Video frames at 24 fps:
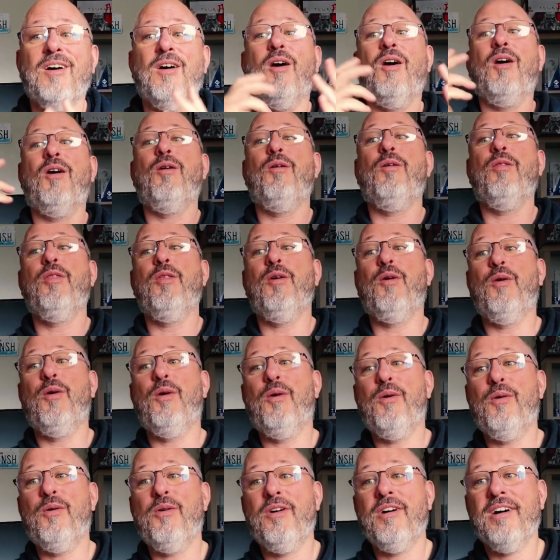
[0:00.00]

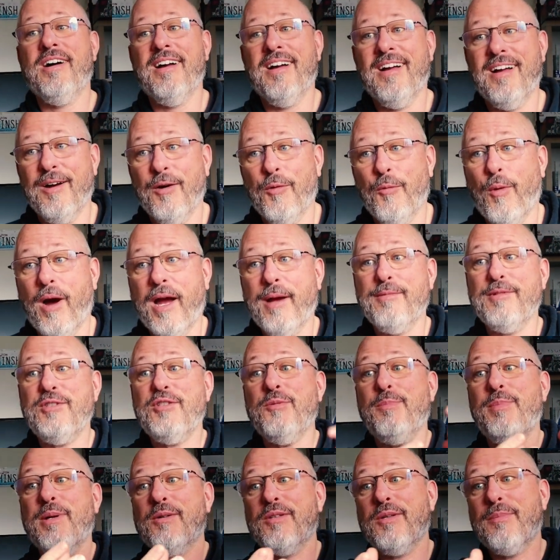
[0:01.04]
Although, why would
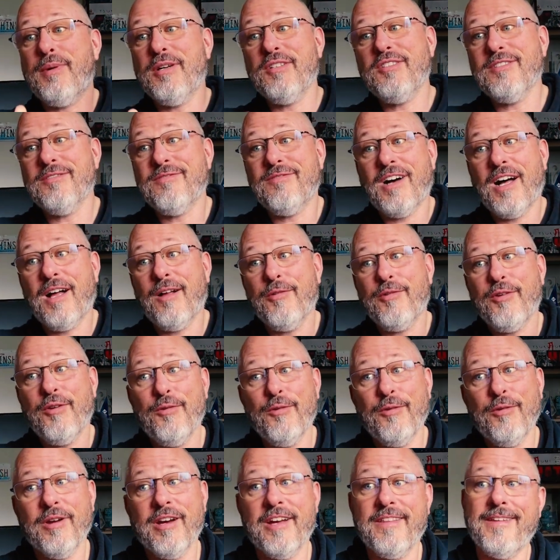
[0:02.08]
you build a bunch of
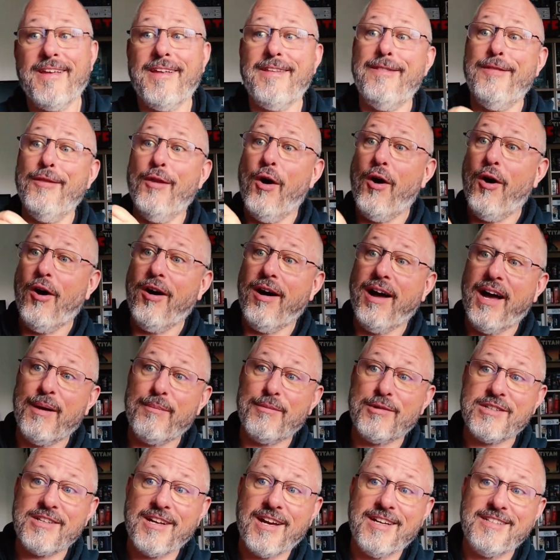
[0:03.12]
value and then not
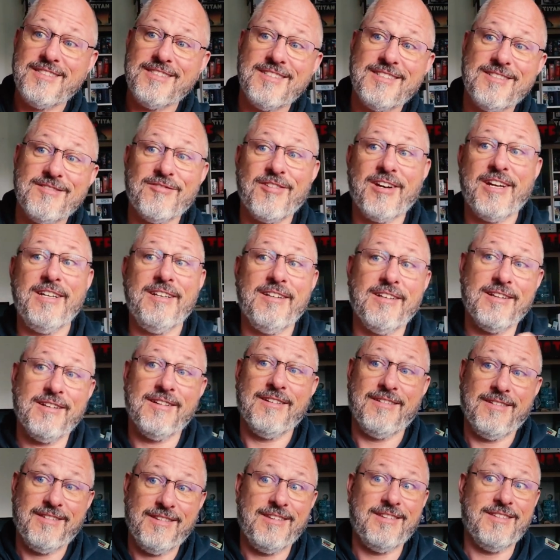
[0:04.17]
amortize it, right?
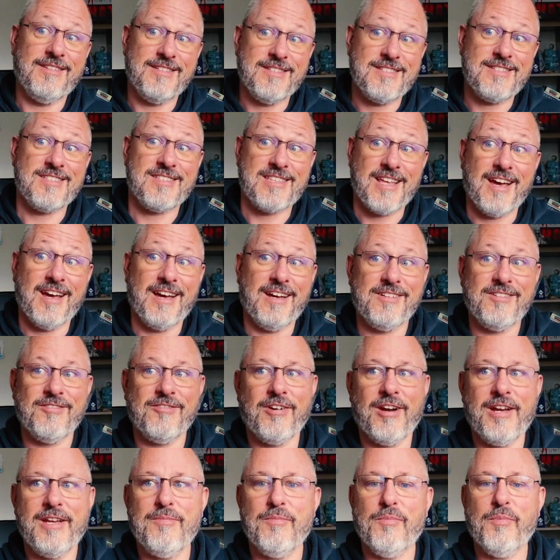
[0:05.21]
There's that,
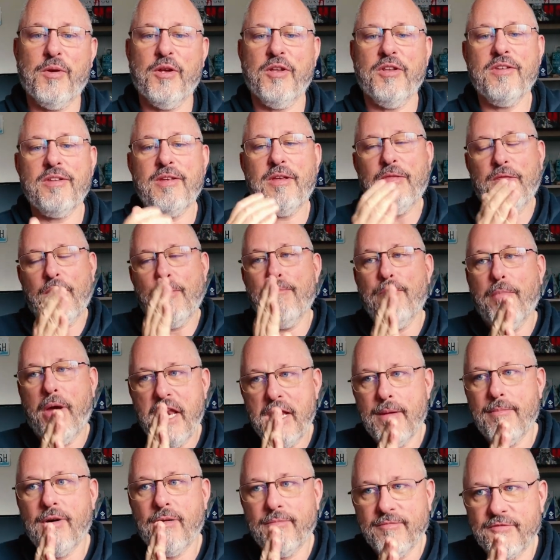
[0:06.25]
right? But the
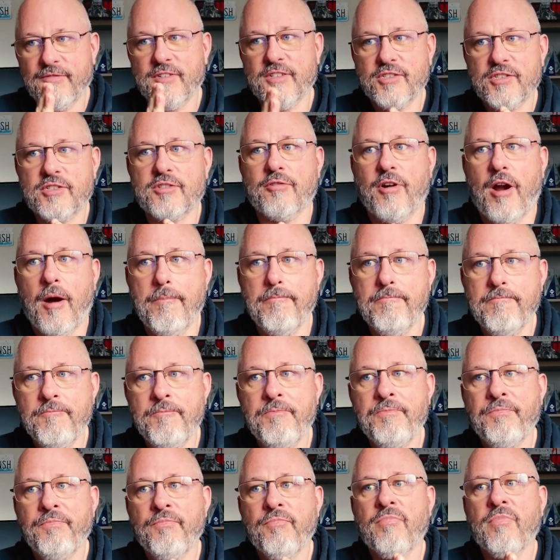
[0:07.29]
minimum for Scrum,
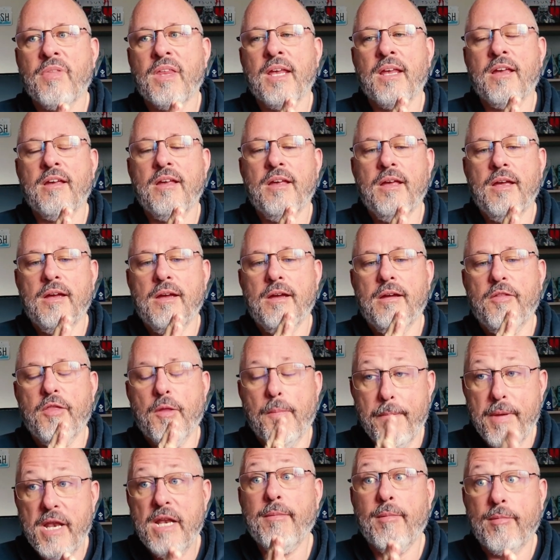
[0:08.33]
the
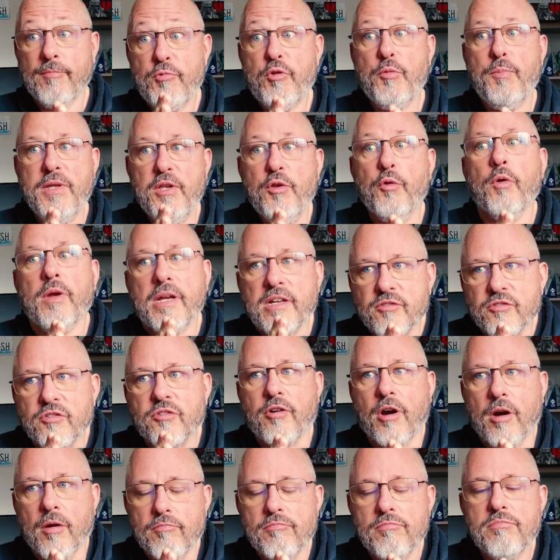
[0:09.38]
minimum to be doing
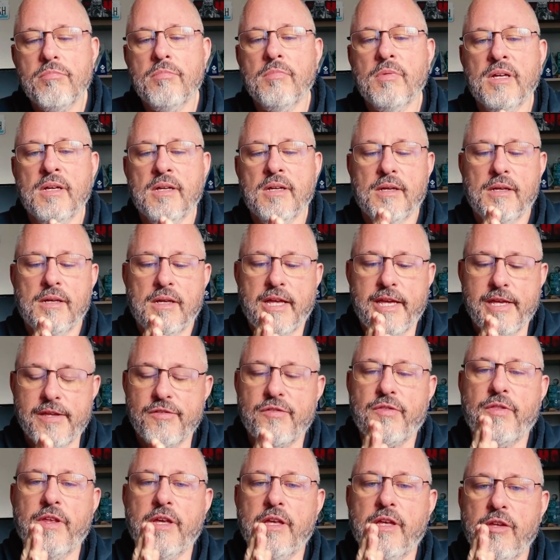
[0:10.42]
Scrum
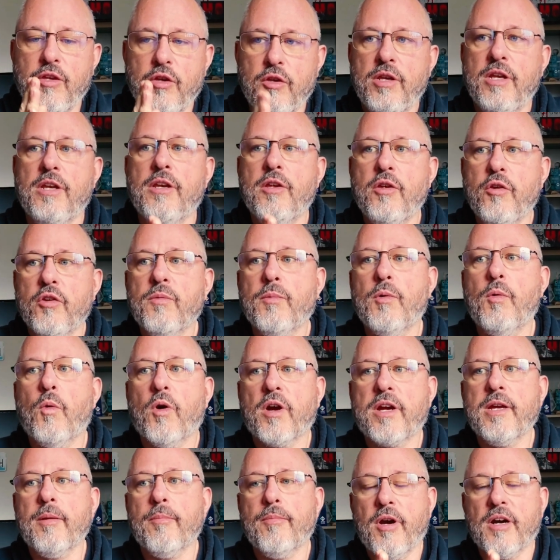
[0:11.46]
is that you need a usable
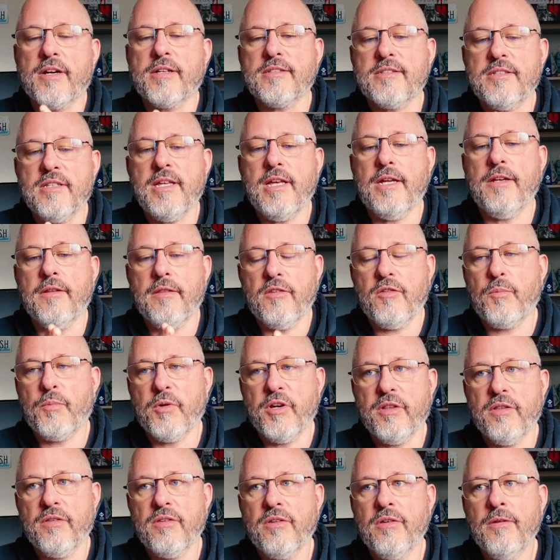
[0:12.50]
working product at the end of the
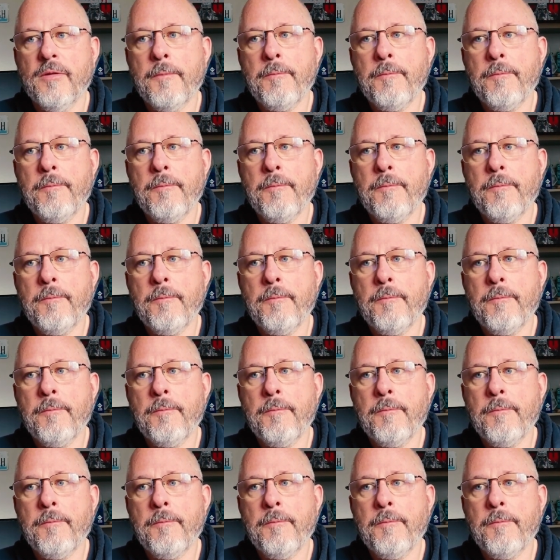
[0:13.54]
sprint.